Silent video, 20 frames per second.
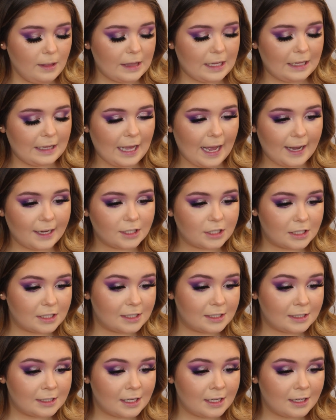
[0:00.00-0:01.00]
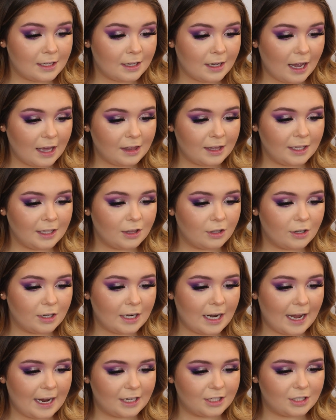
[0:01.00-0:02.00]
The lashes, I think they're
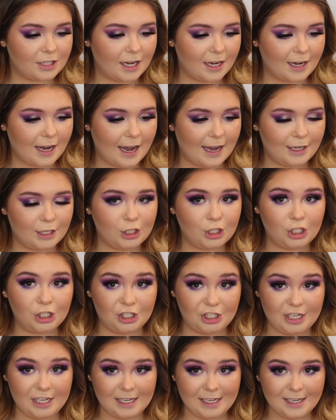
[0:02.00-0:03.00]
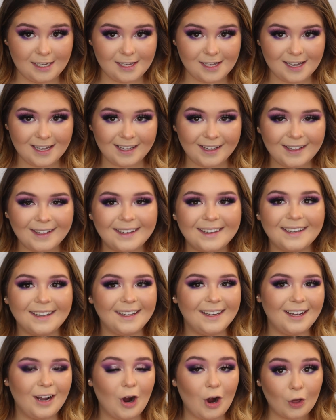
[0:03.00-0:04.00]
in hashtag IG
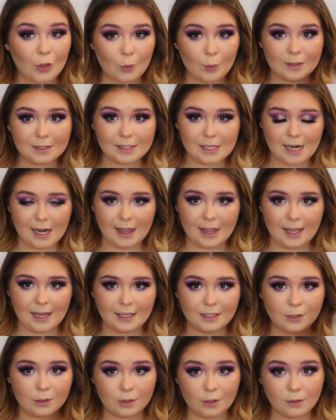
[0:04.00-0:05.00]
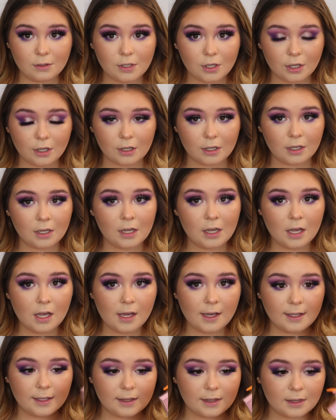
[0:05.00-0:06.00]
are the ones that I like. So those are good.
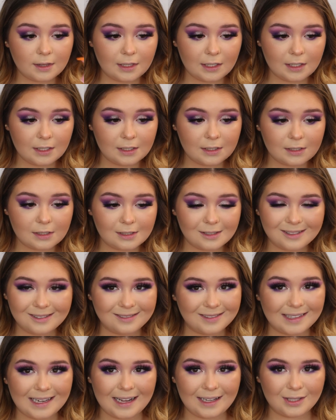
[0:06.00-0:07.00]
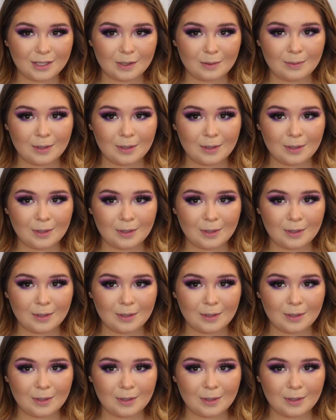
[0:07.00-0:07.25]
These, not so